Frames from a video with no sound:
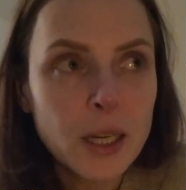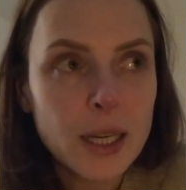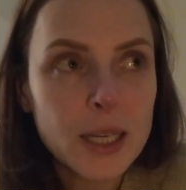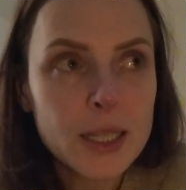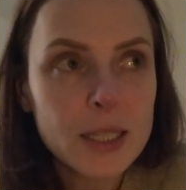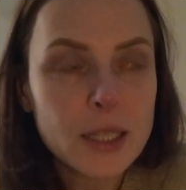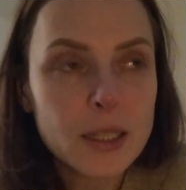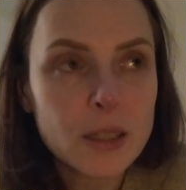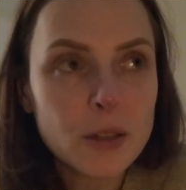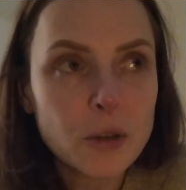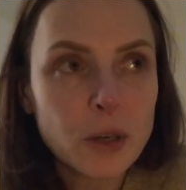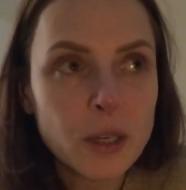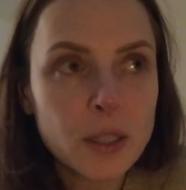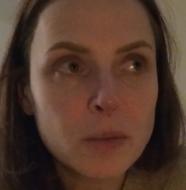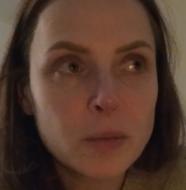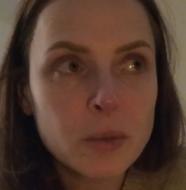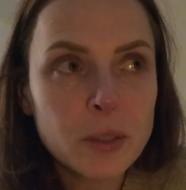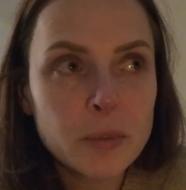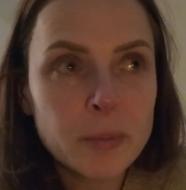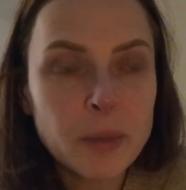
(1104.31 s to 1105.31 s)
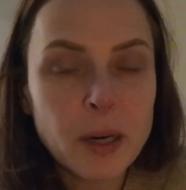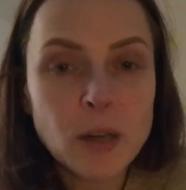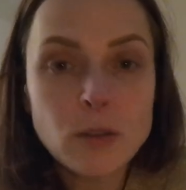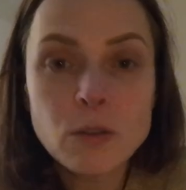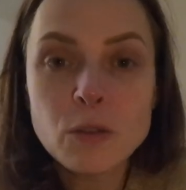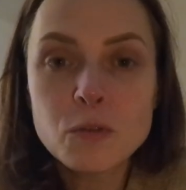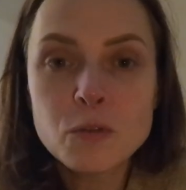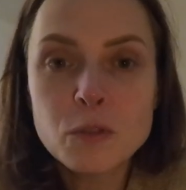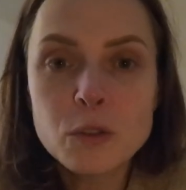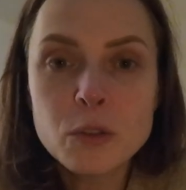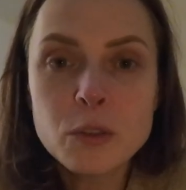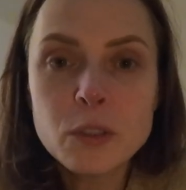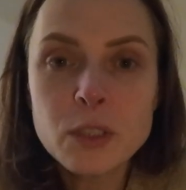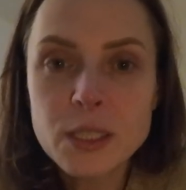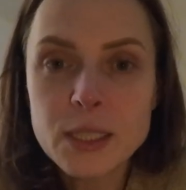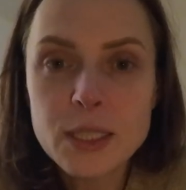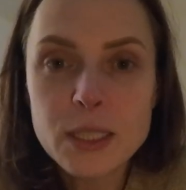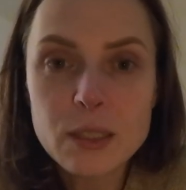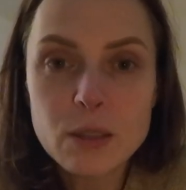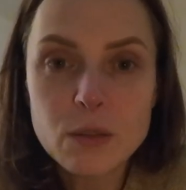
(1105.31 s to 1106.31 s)
is incredibly powerful
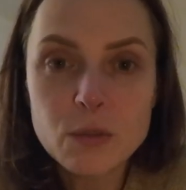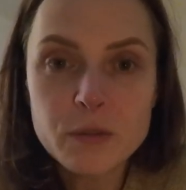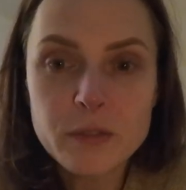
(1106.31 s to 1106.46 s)
and so